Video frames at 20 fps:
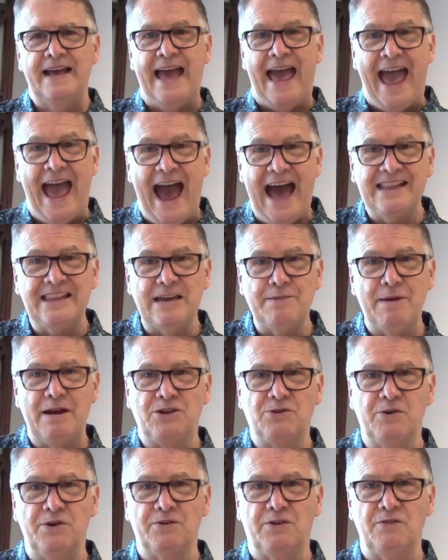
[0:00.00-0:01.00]
had they
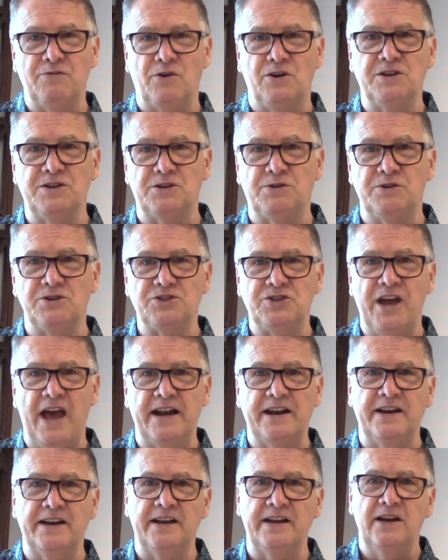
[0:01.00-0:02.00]
been converted to
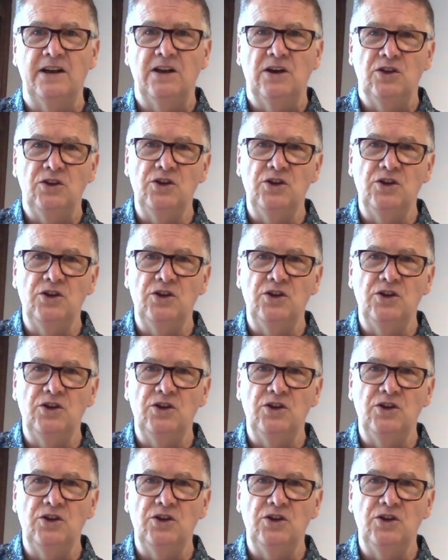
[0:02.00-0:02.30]
Christianity,